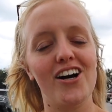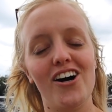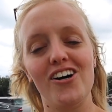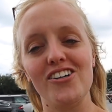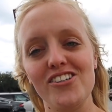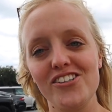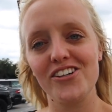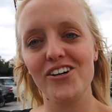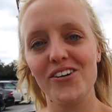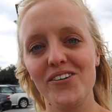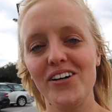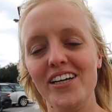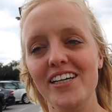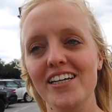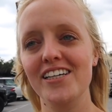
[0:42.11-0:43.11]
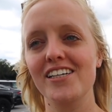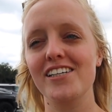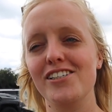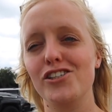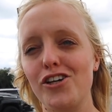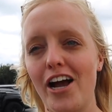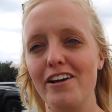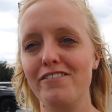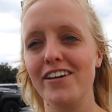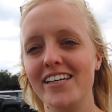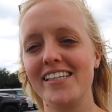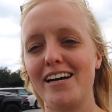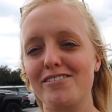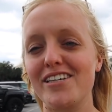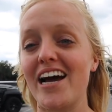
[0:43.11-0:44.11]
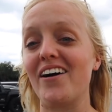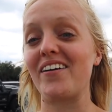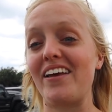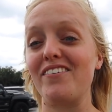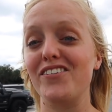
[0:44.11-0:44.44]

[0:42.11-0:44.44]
Also, driving downtown.